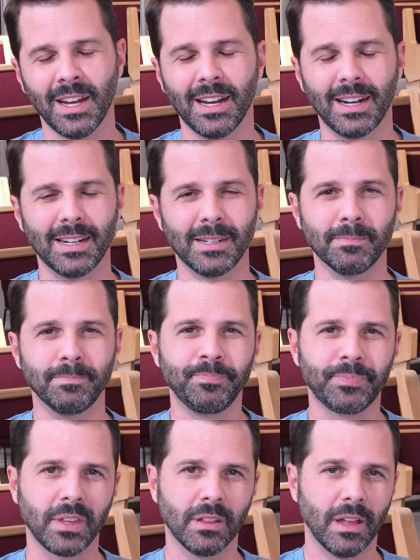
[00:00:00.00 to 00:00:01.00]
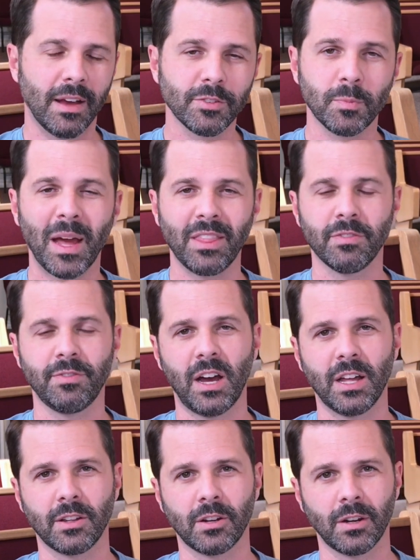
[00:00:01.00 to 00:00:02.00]
loved by the
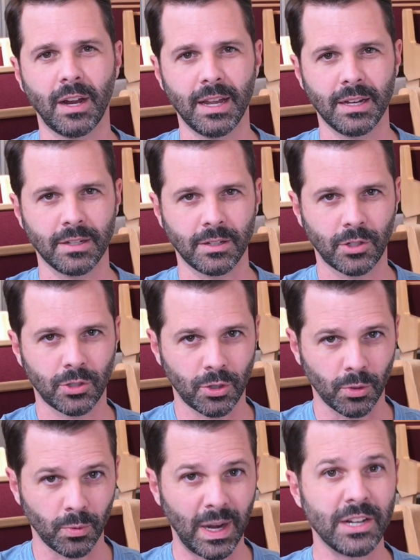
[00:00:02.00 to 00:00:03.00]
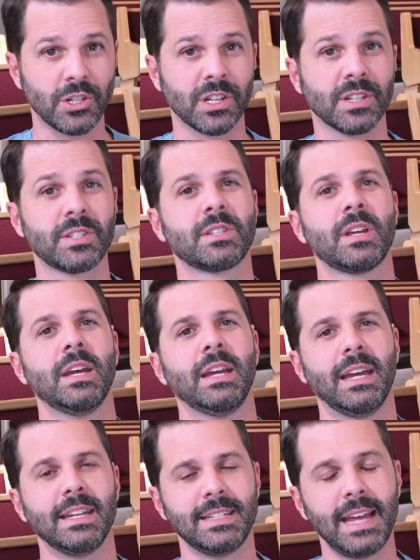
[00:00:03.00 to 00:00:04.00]
Father and courageous
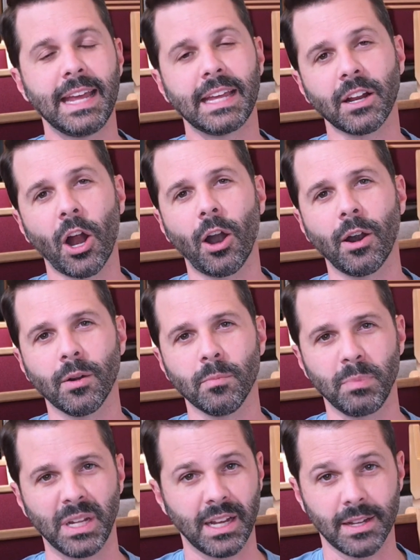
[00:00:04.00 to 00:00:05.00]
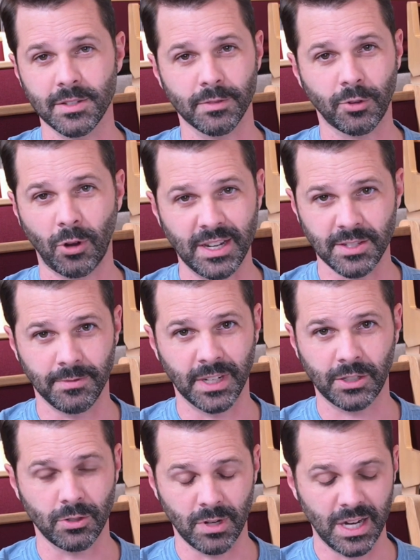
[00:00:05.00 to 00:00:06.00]
and taking heart because of Christ's
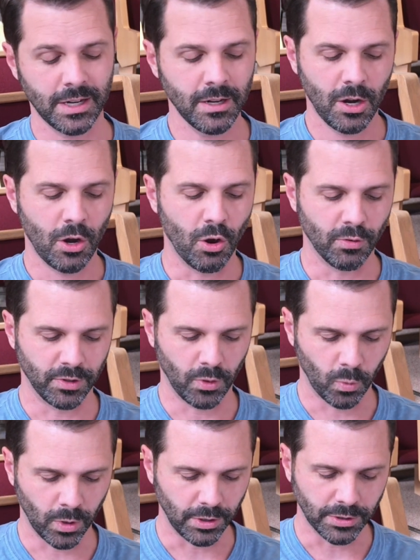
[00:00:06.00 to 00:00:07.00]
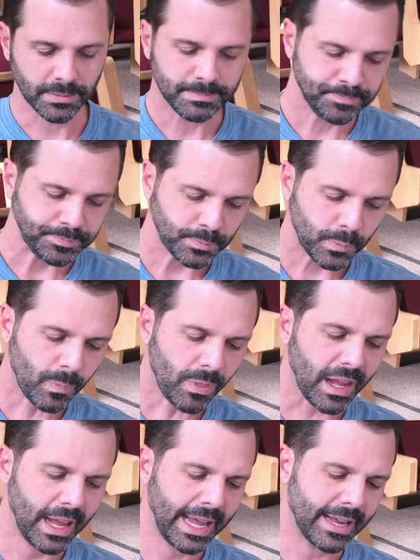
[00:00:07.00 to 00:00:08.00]
victory over the world.
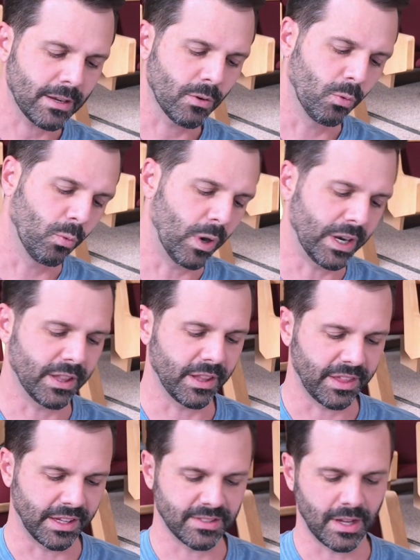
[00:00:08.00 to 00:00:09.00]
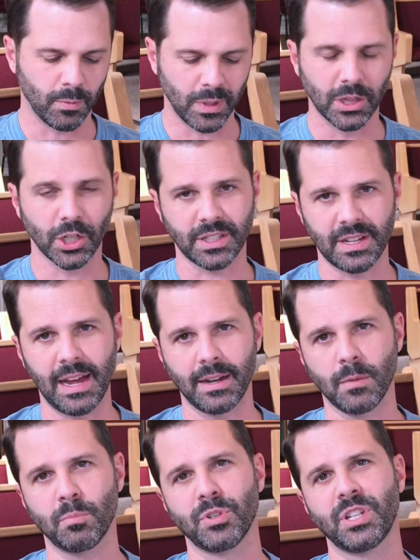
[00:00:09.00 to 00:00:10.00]
And one of the things that we looked at
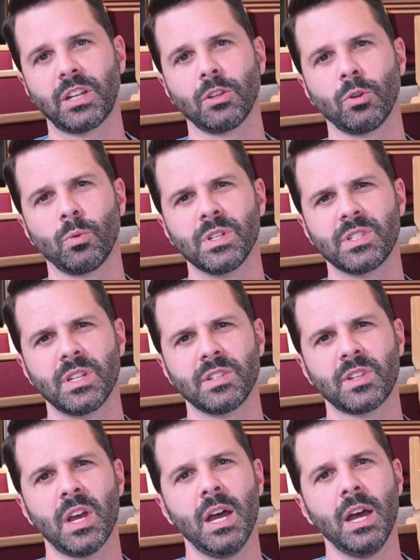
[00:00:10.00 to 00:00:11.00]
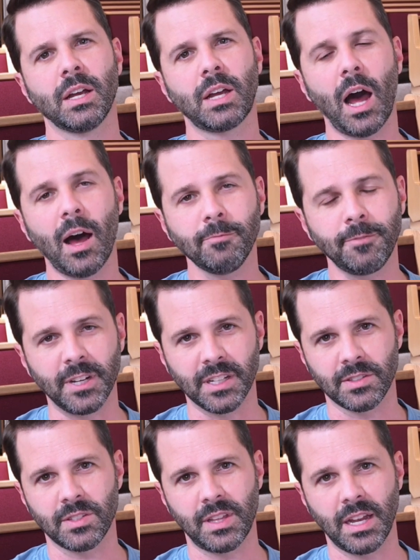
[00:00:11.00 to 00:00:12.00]
in particular was this
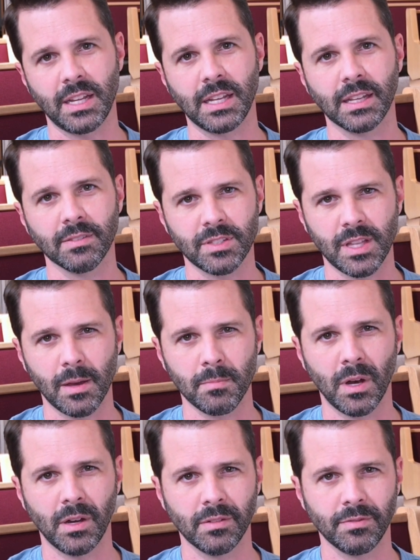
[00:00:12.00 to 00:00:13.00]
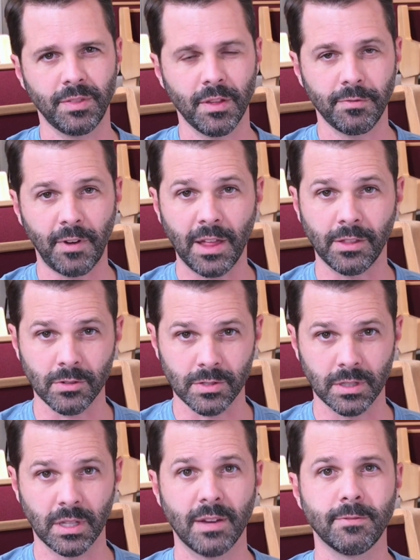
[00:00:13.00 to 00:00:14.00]
confidence that he gives them of the Father's
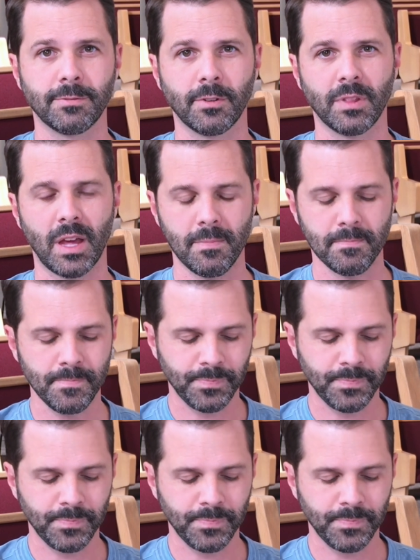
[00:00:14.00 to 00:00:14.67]
love for them.